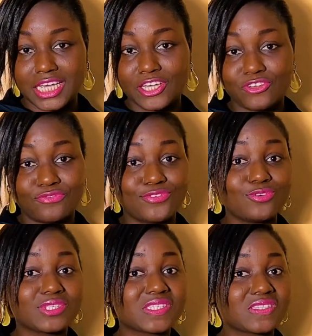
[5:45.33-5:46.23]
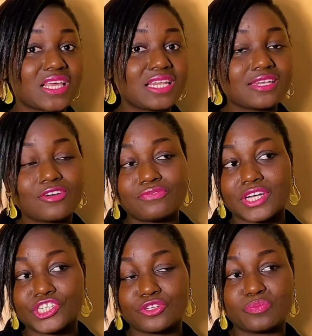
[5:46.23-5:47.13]
If you're selling a
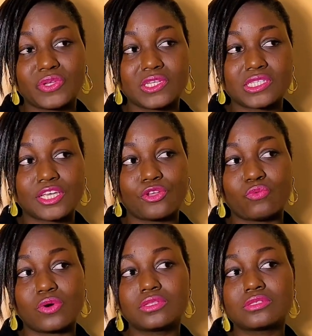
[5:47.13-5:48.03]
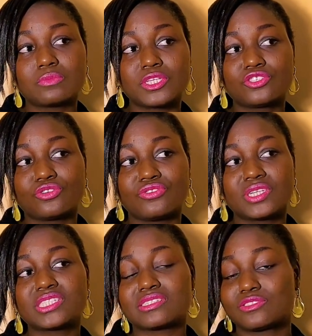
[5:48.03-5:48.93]
fashion piece and you want me to
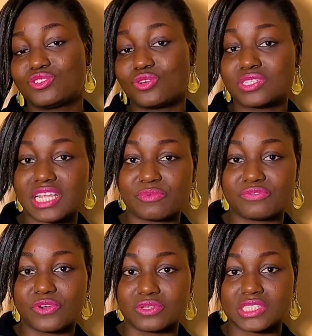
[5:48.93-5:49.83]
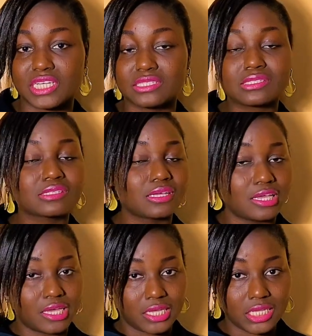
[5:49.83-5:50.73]
create those type of contents,
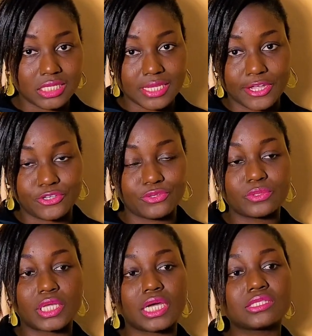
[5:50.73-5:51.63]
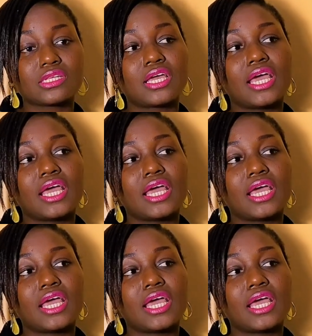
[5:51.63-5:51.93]
yes, I do that.